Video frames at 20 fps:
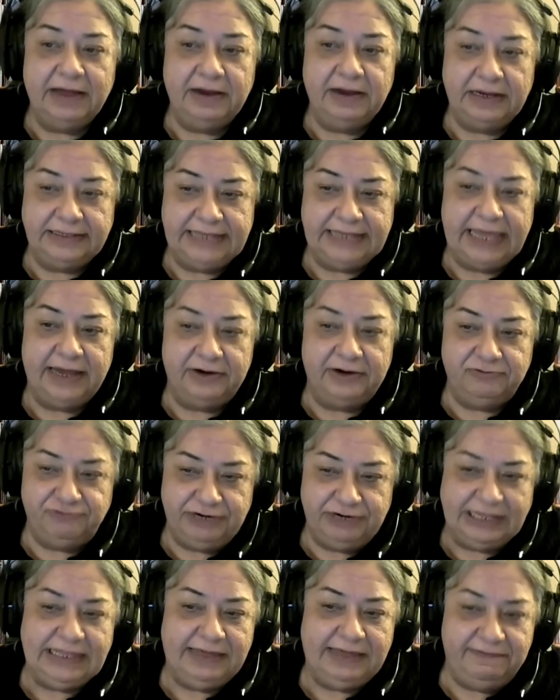they are
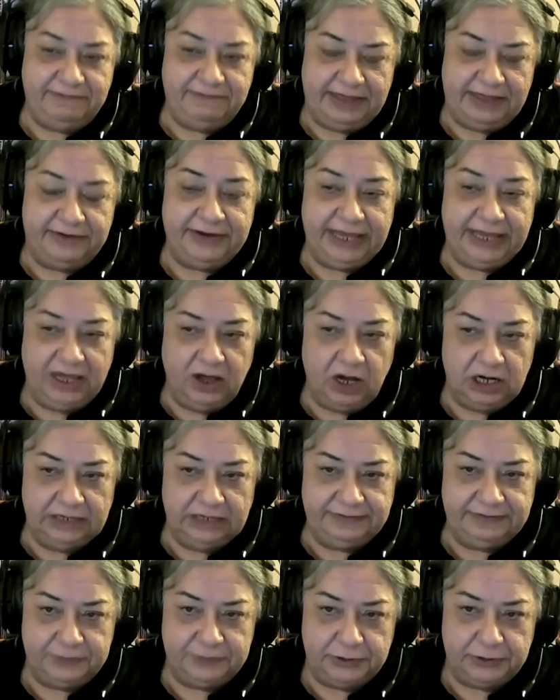really very hard
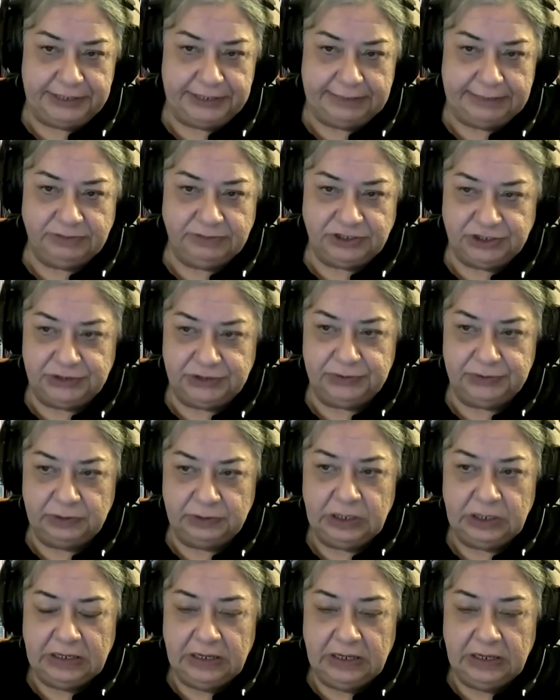for them to
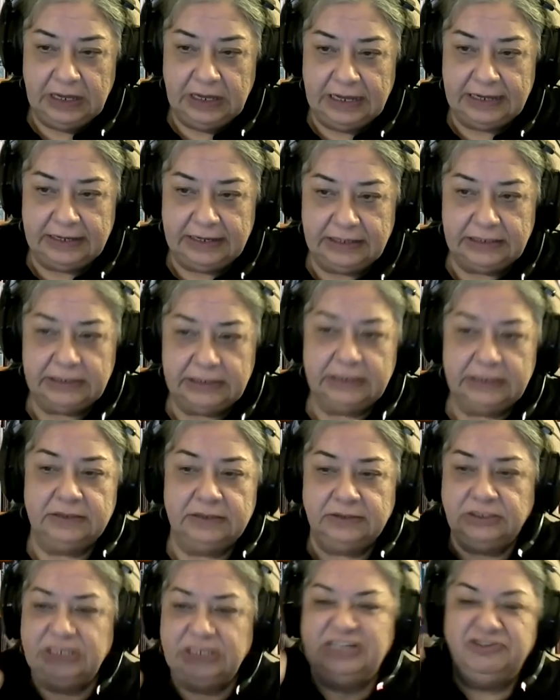
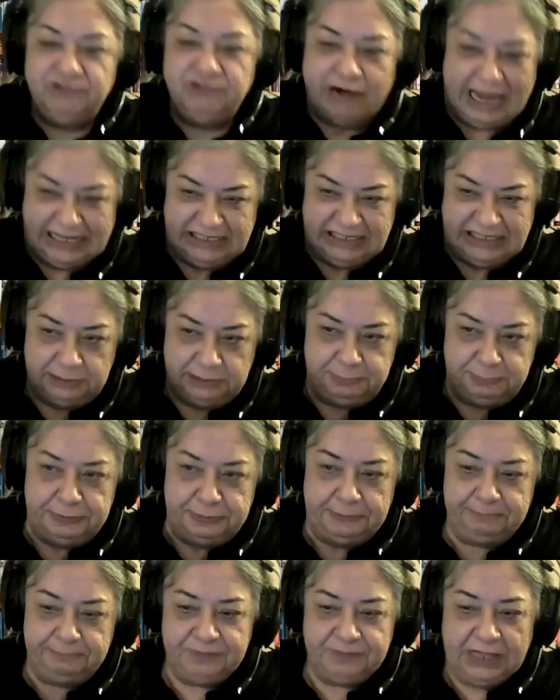grasp.
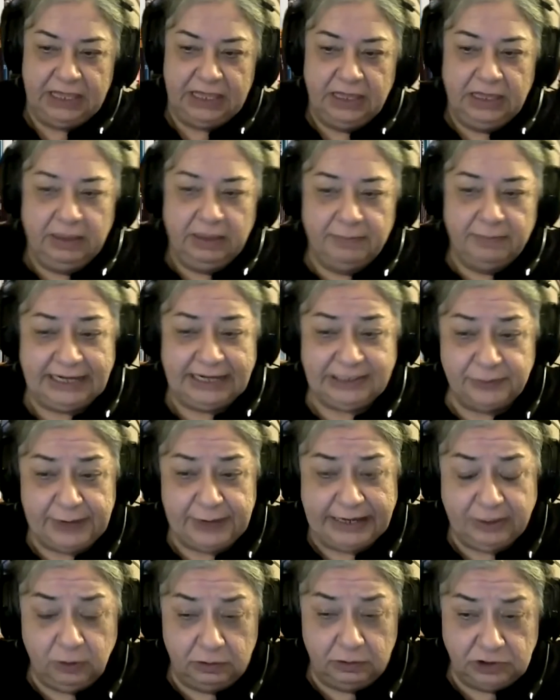By the way,
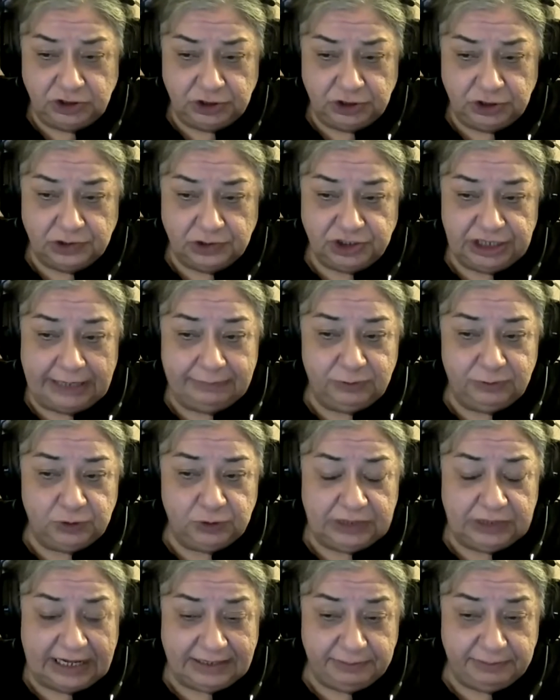Gonca Hocam, do
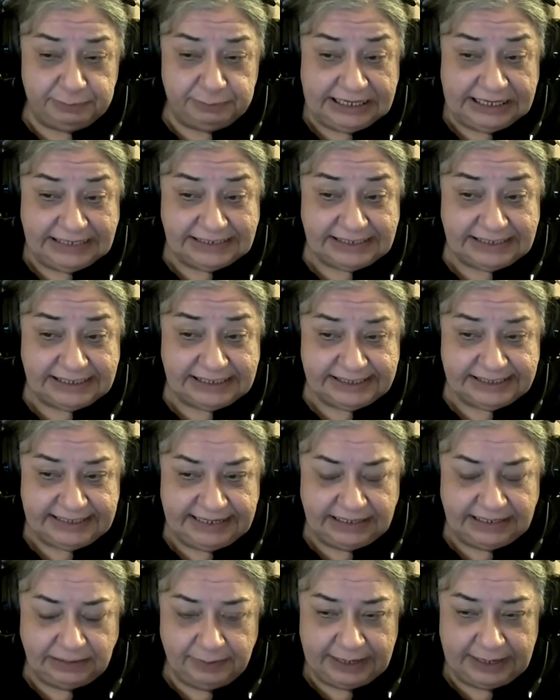not please
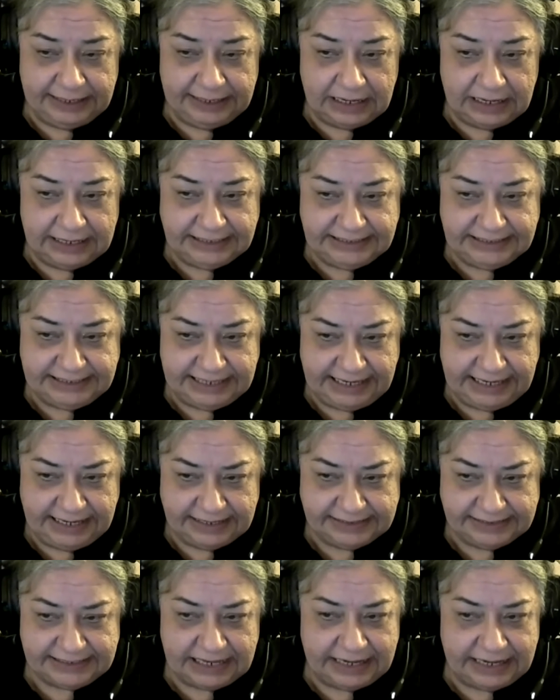steal my
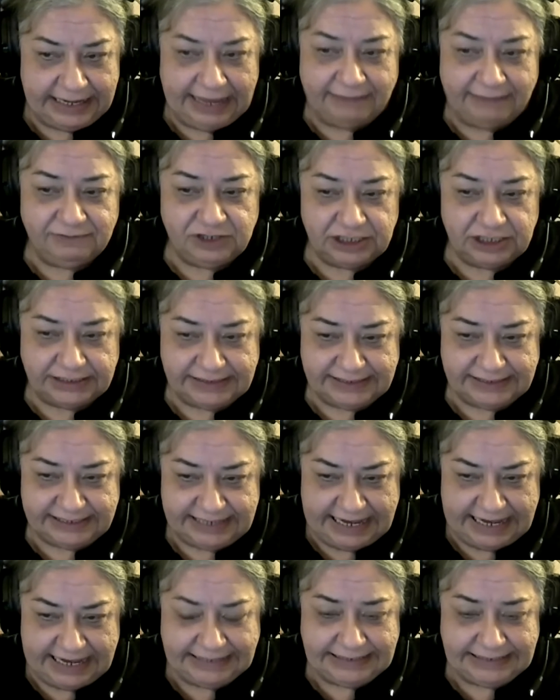ideas. I have just
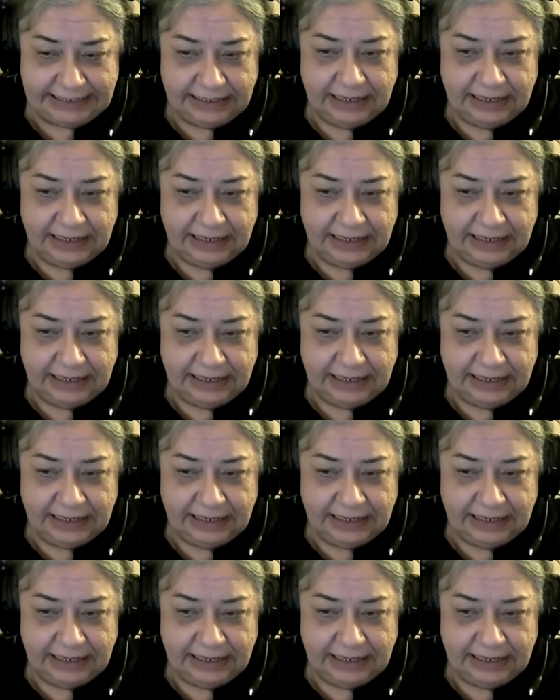said